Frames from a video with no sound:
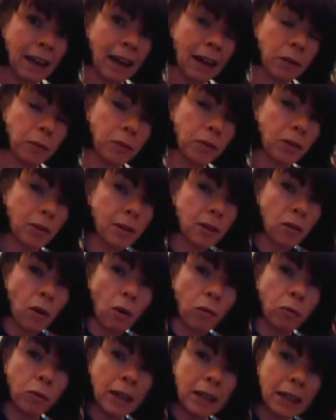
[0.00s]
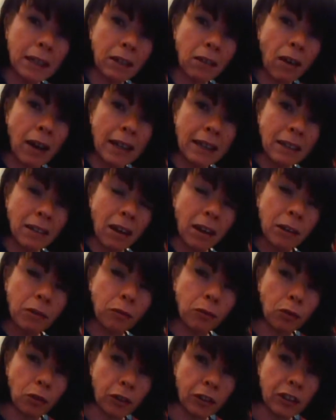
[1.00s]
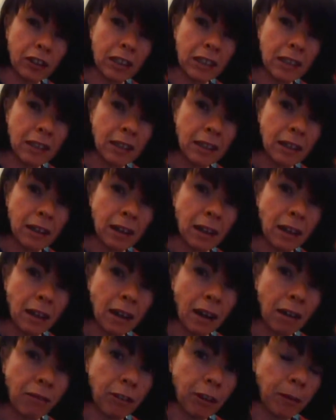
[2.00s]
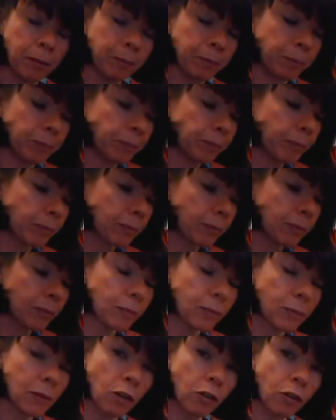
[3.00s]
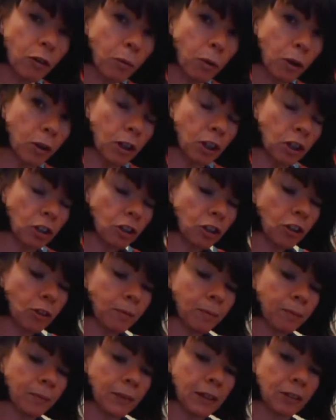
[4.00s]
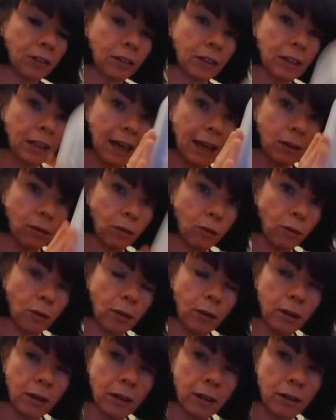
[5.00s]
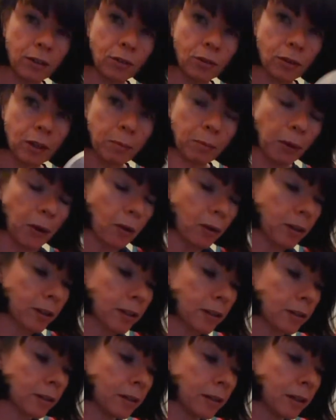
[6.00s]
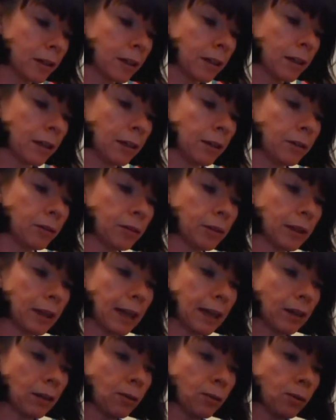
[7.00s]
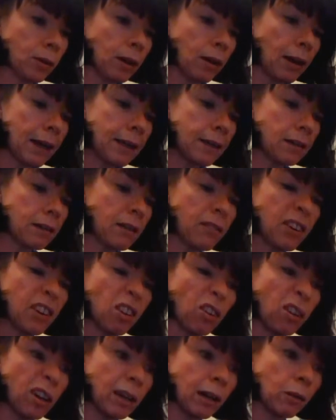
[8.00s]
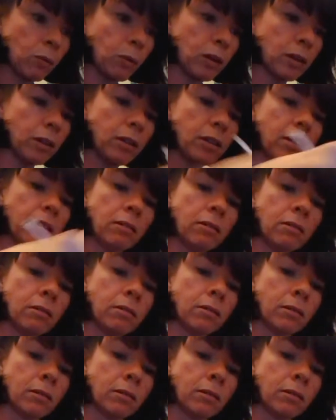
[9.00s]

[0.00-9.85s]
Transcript: And also it's got a really nice kind of frosted cover. So what you're going to do is you're going to get your storage box. You can get your lights. I've only got little ones.